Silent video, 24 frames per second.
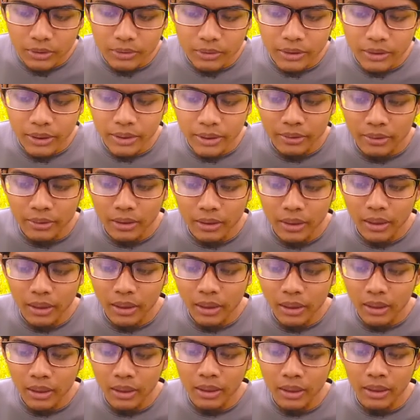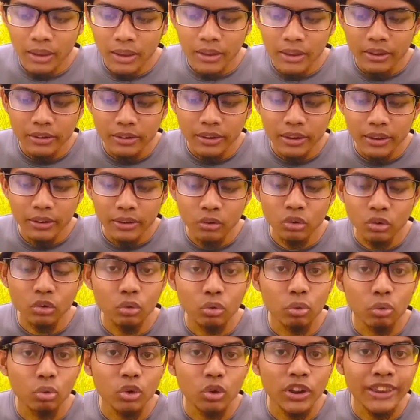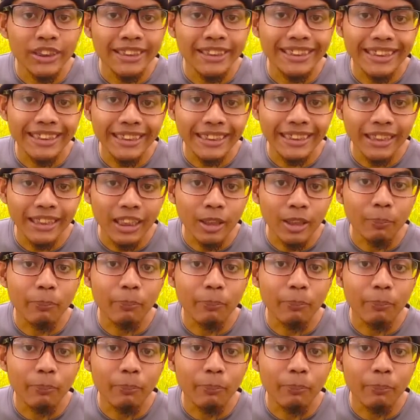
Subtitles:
that used to teaching